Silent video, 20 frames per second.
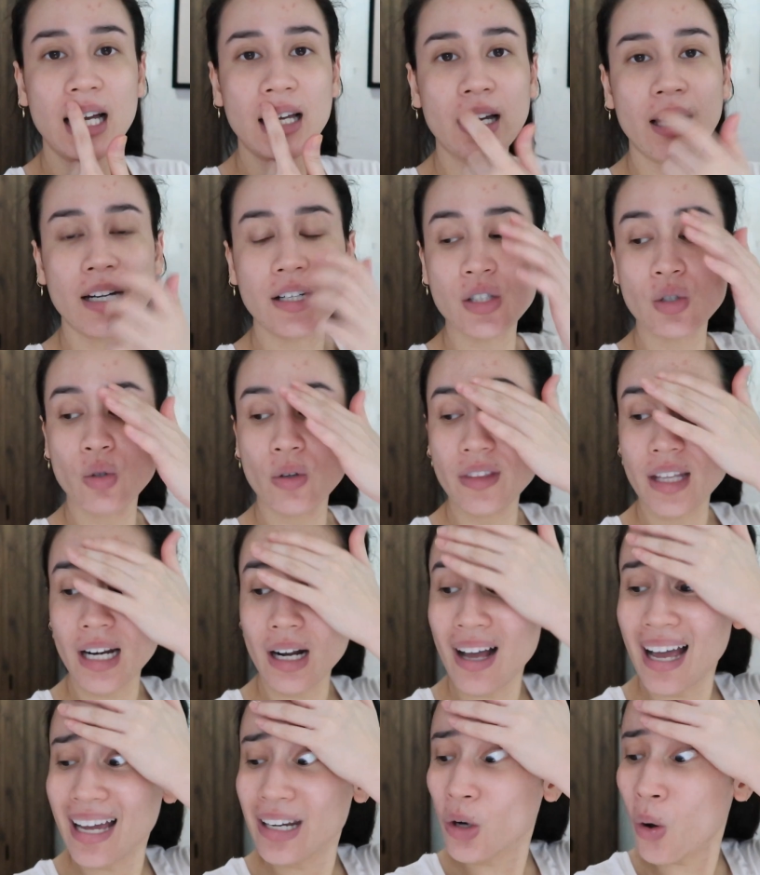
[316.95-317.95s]
I gotta sort that
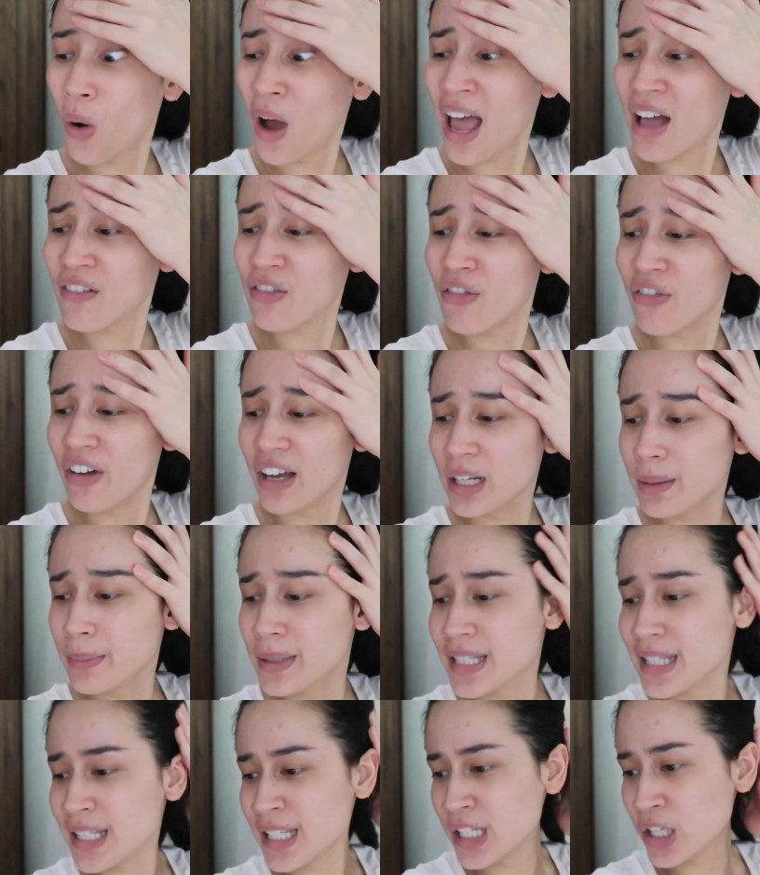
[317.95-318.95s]
out. I know I have a
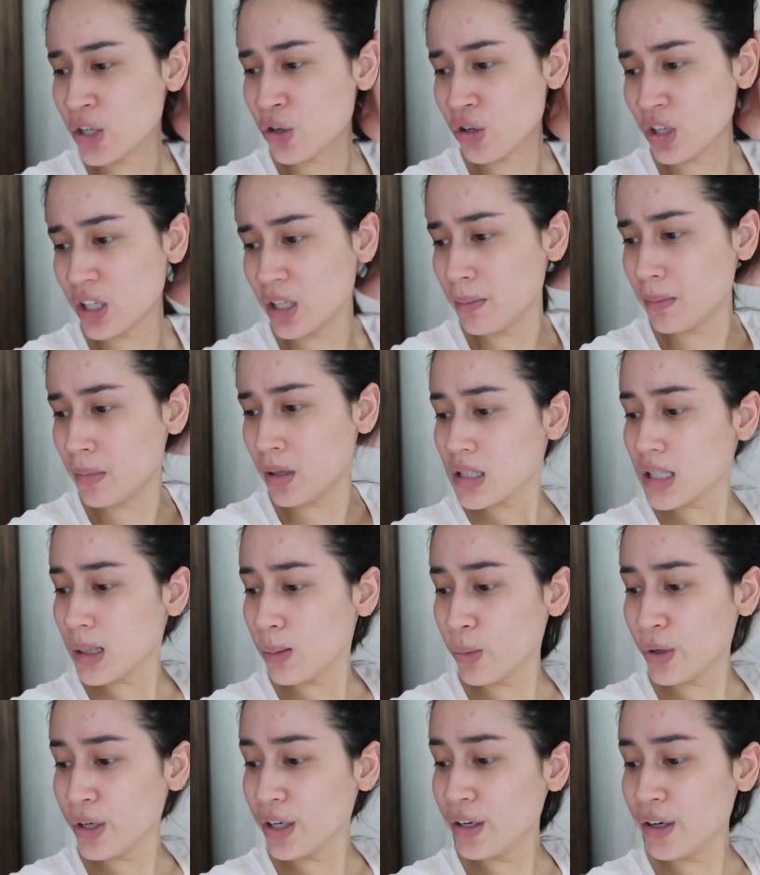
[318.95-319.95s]
vitamin C cream
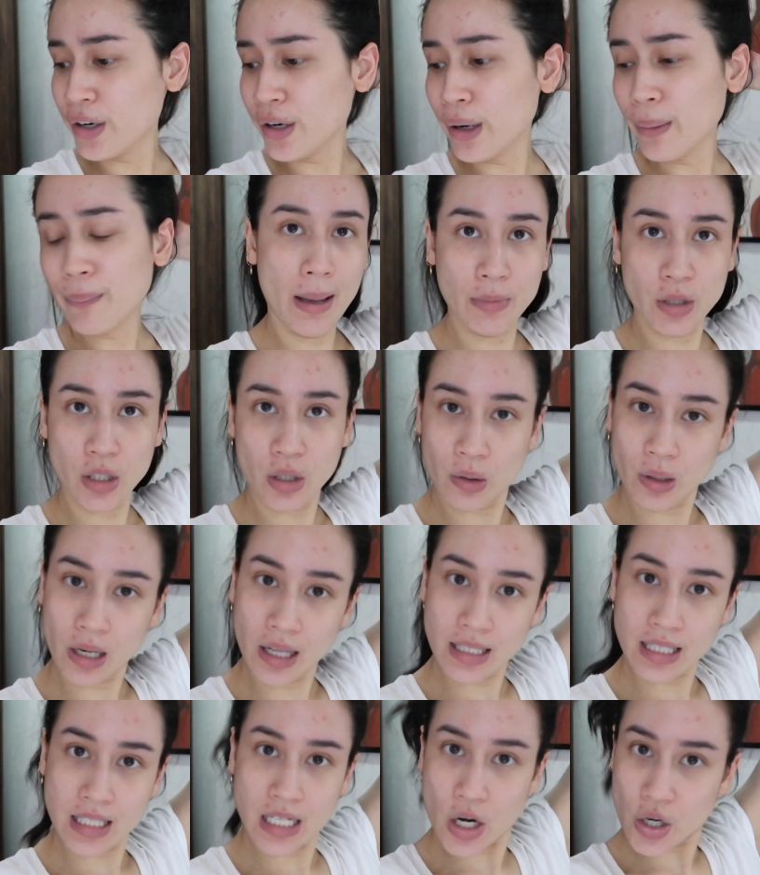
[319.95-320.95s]
somewhere here. I'm gonna go
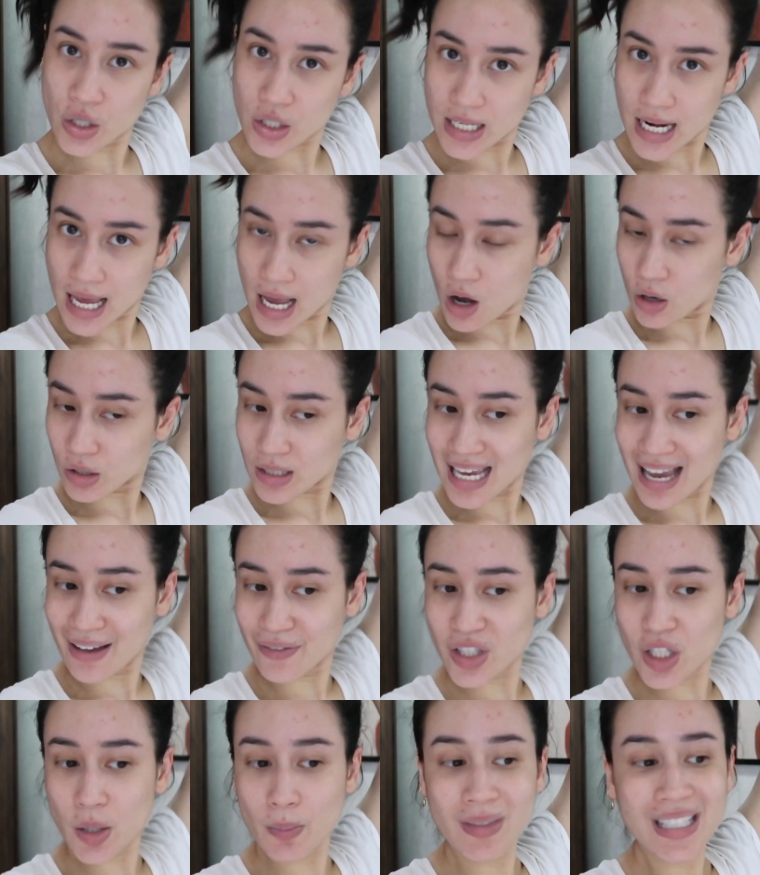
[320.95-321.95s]
downstairs now to
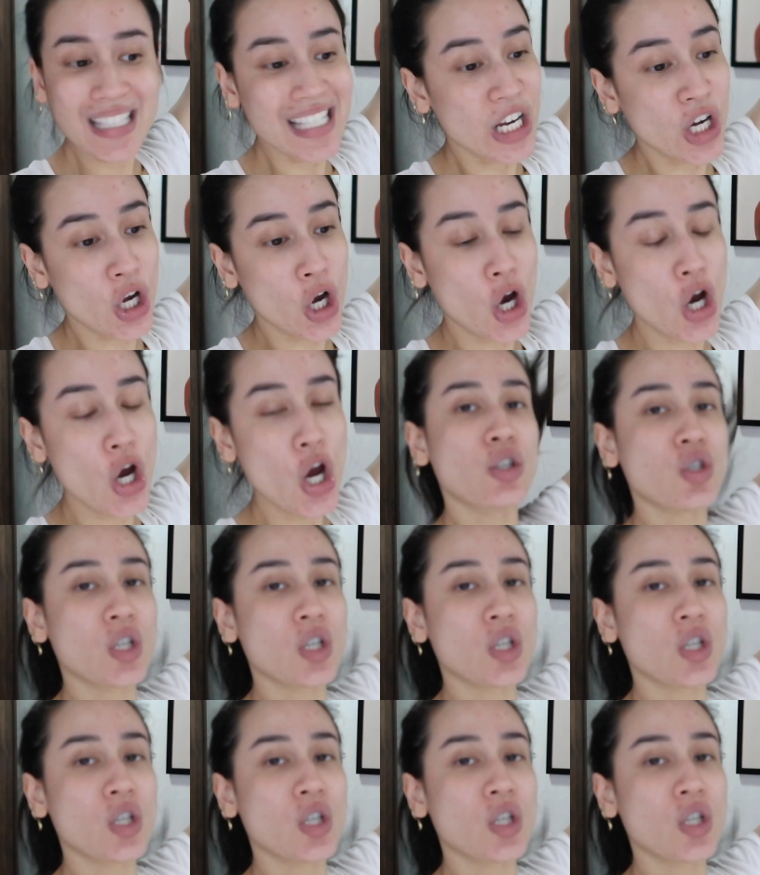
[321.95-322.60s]
have some dinner.